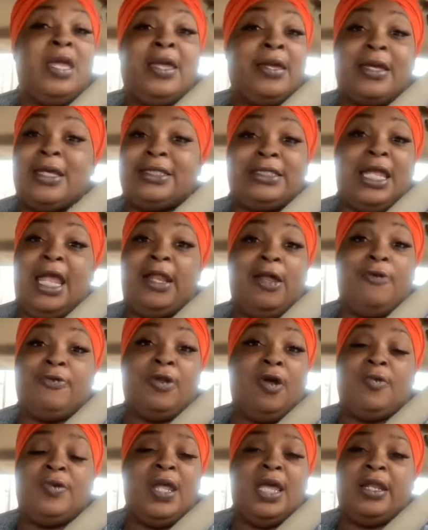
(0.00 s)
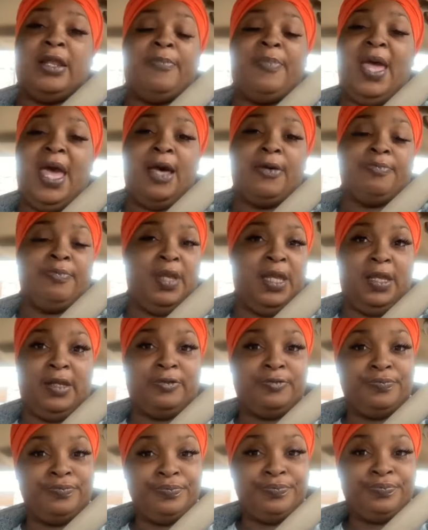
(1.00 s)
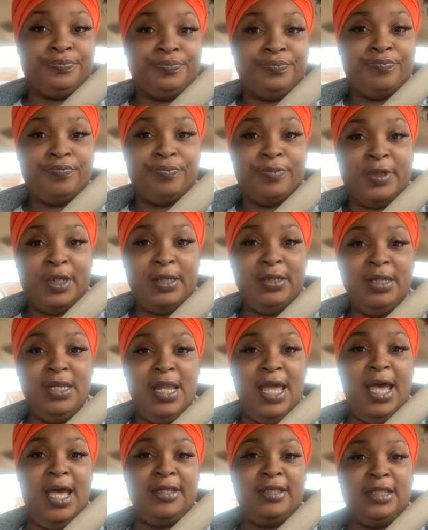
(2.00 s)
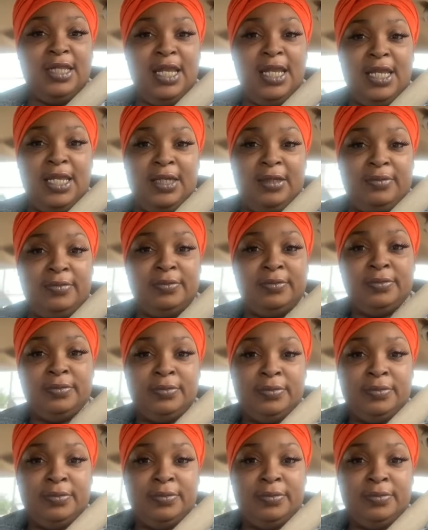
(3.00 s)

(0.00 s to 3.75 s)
because they don't know nothing about me. Nothing.